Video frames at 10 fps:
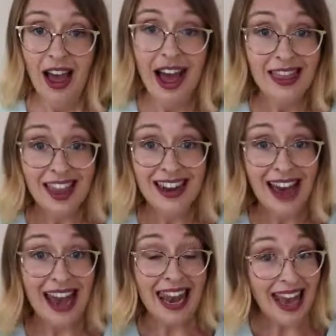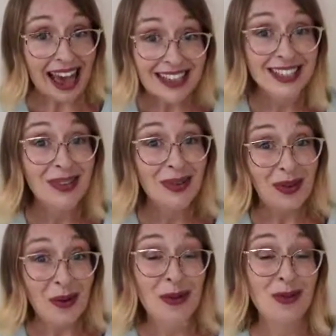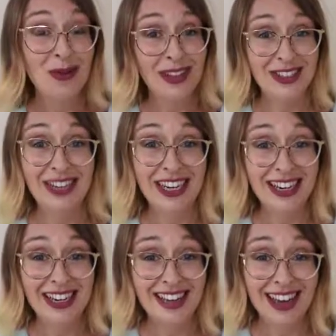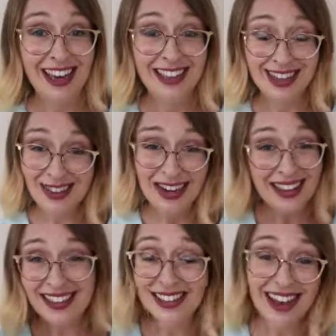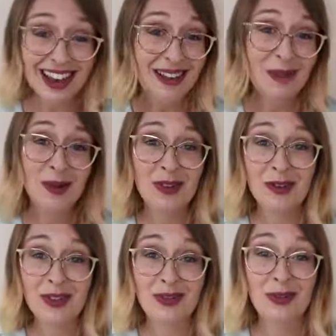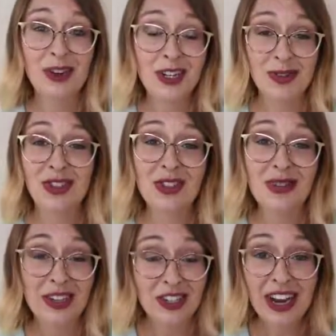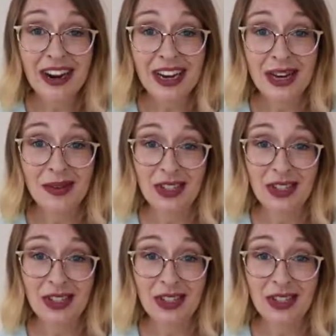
And then a lacto-ovo-vegetarian diet is really the diet that most of us refer to as just vegetarian,